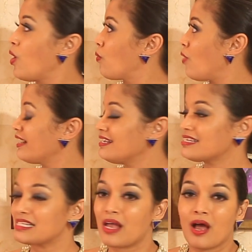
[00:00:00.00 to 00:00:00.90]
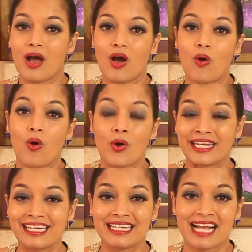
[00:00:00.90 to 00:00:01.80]
One is
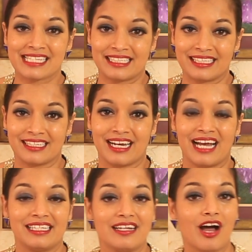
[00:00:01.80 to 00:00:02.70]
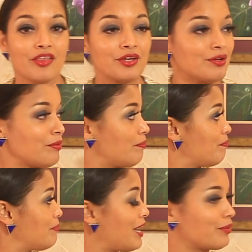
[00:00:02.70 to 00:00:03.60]
Orchid Catalea, and the other,
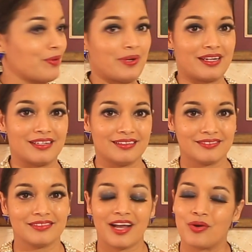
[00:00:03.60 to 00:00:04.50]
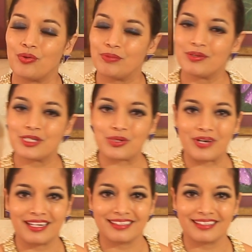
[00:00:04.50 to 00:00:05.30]
Periwinkle. I hope you enjoy.